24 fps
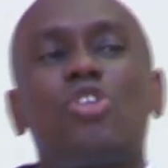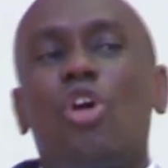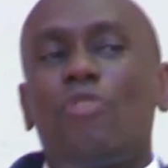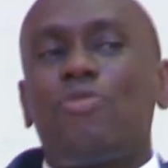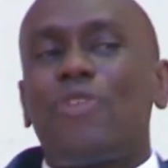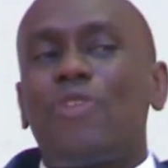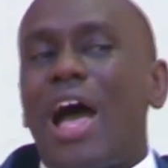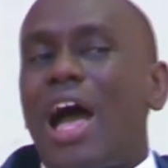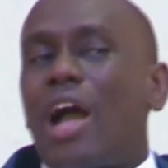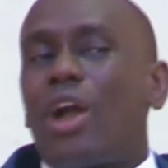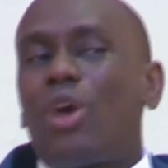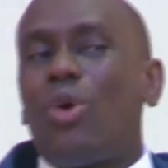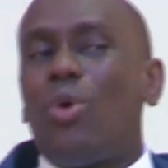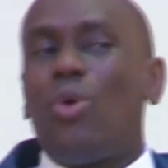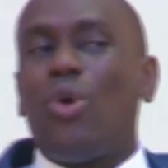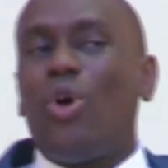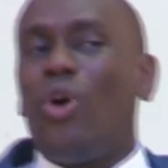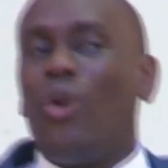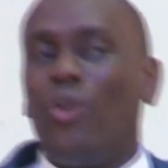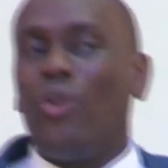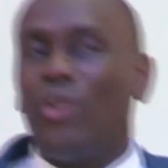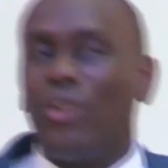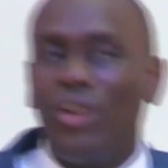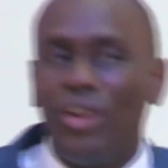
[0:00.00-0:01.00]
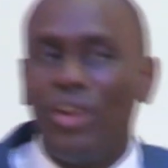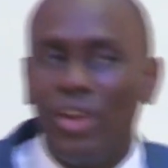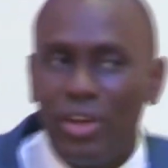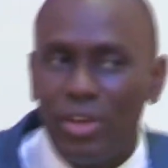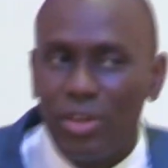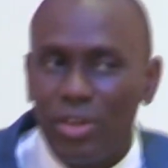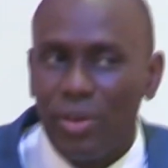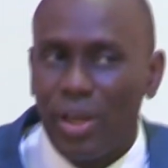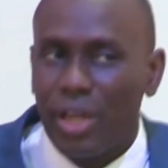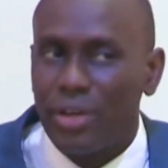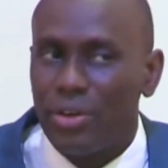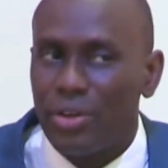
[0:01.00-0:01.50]
of alcohol,
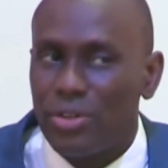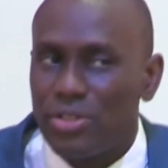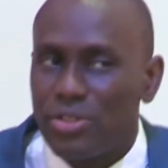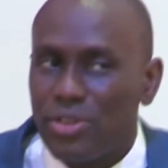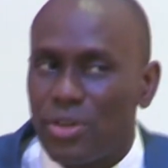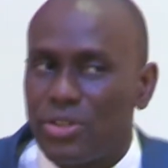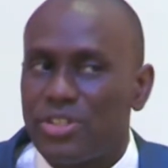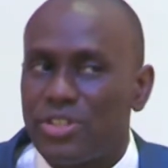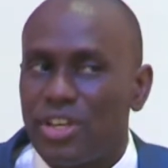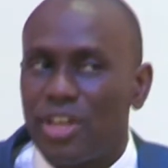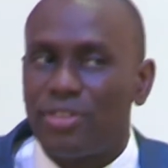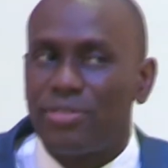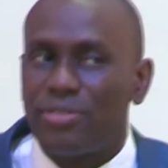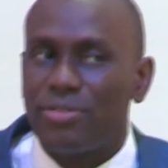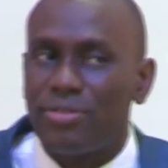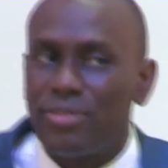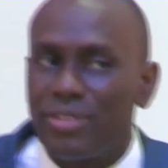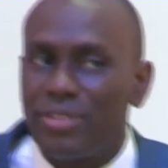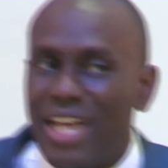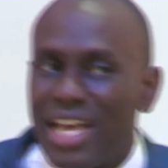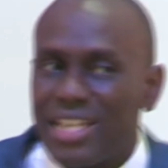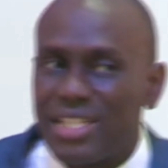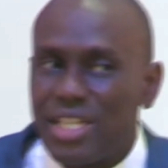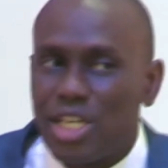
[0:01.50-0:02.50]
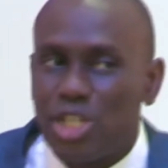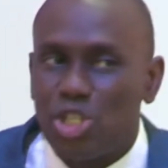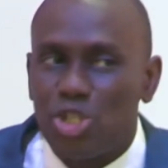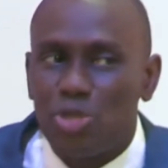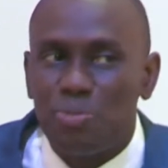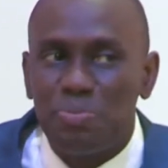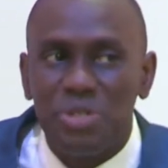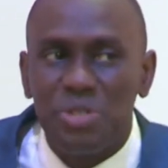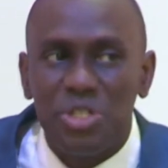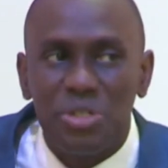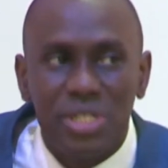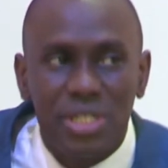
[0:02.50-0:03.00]
you are not yourself. That's a
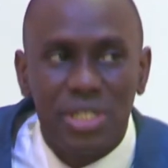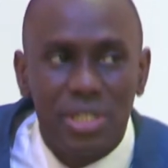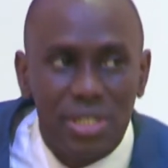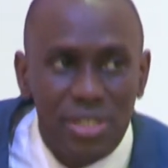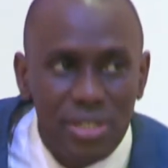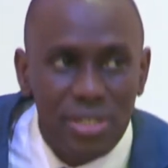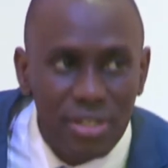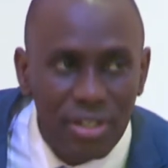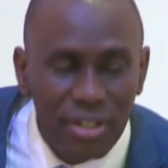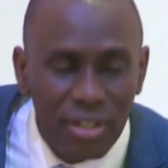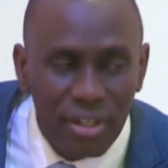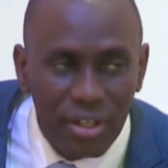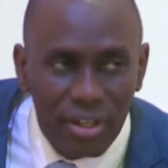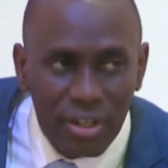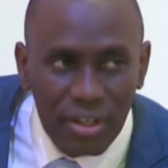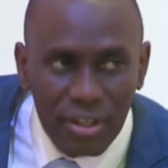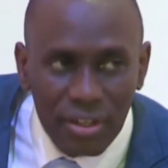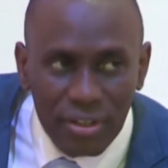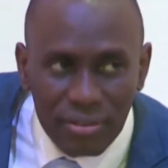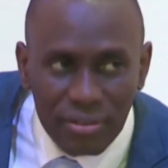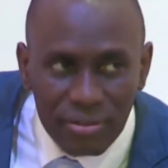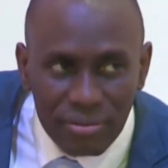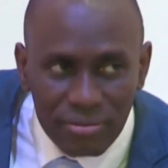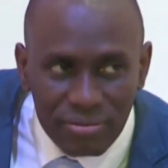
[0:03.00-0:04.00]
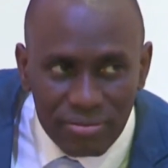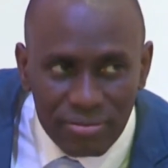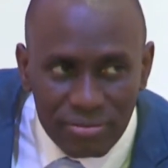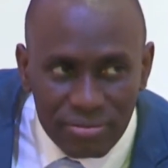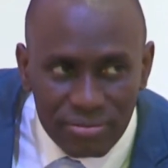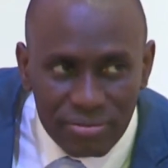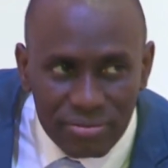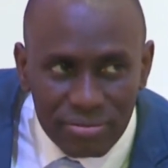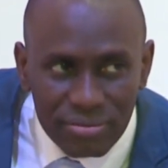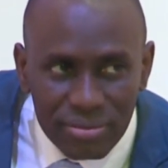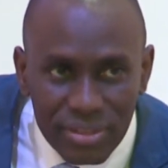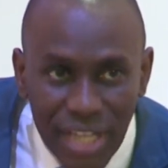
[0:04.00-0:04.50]
spirit.
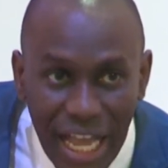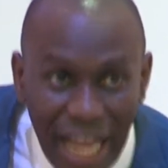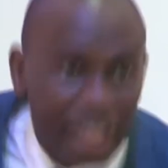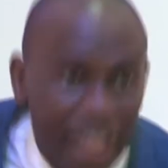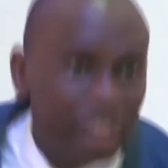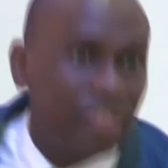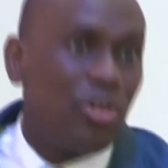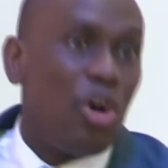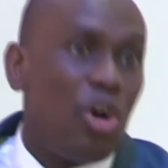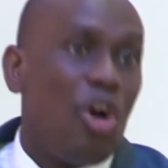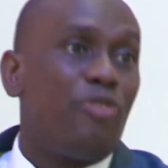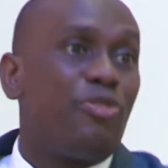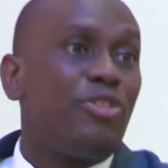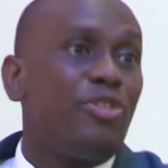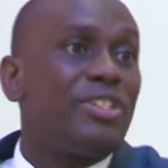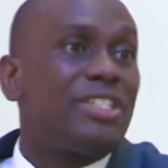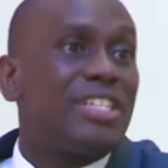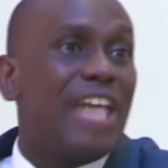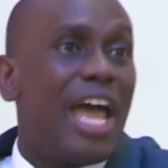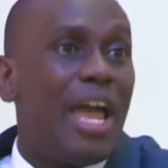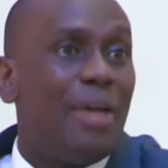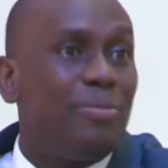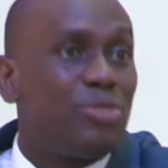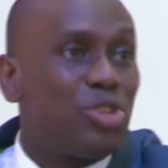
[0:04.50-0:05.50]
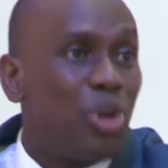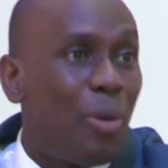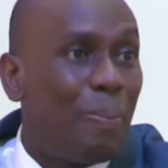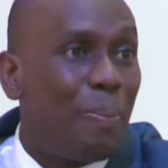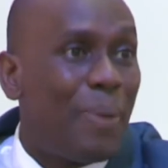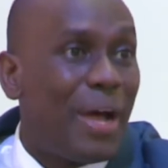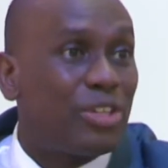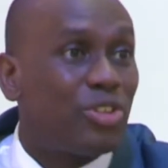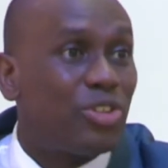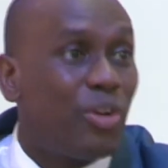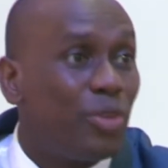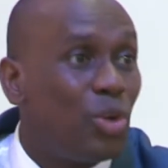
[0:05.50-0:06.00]
And oftentimes, some
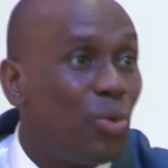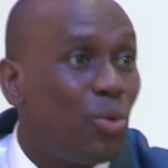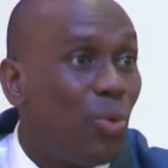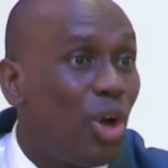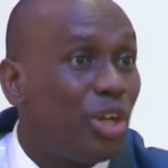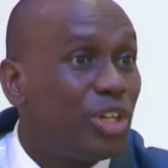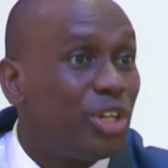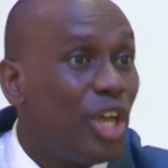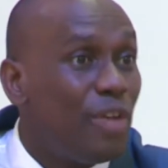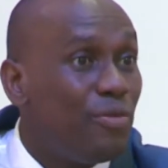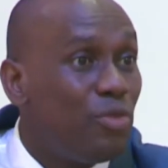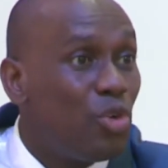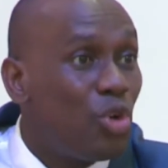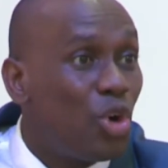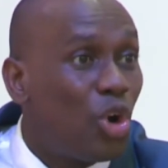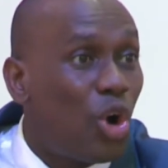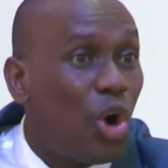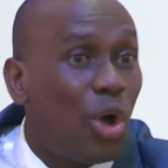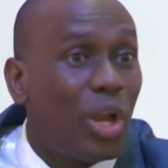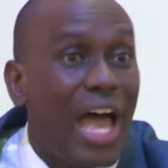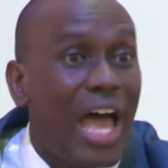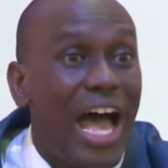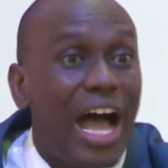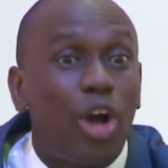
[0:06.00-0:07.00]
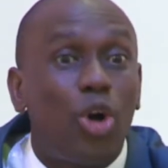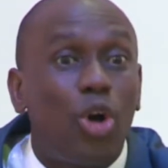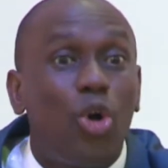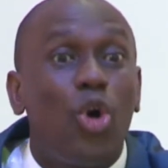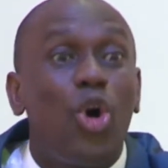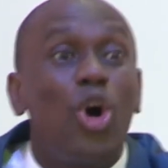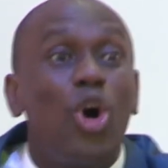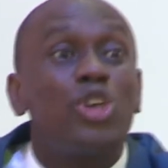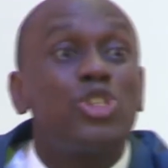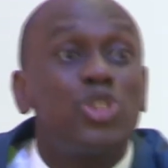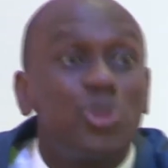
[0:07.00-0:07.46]
parts of the world, they even call alcohol